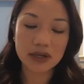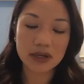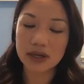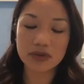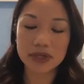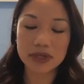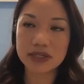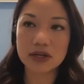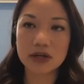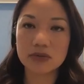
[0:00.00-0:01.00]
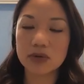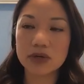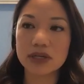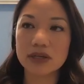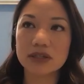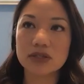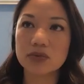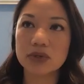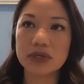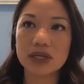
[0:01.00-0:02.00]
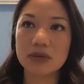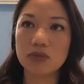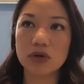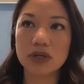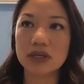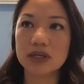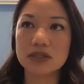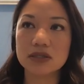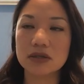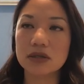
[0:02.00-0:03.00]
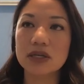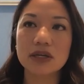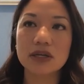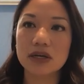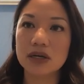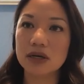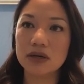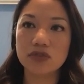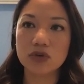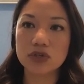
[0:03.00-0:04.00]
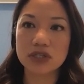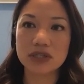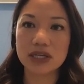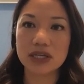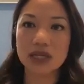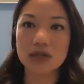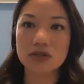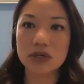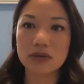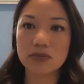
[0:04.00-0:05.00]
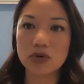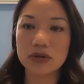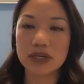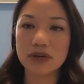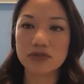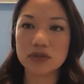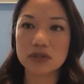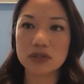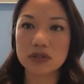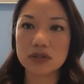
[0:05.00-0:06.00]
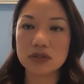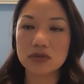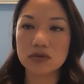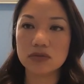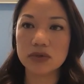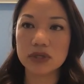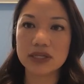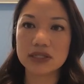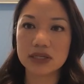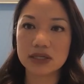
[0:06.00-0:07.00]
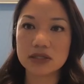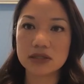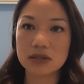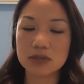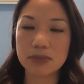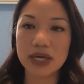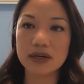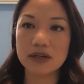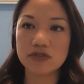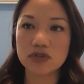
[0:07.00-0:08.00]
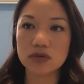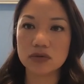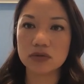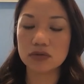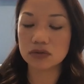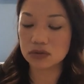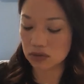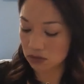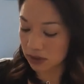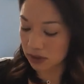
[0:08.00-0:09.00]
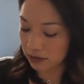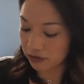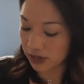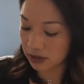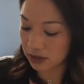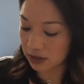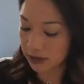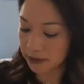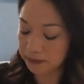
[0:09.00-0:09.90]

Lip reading: everybody is hardworking. They just want to keep working until, unfortunately, they can't do it anymore. They have to realize that it's bad enough to file a claim.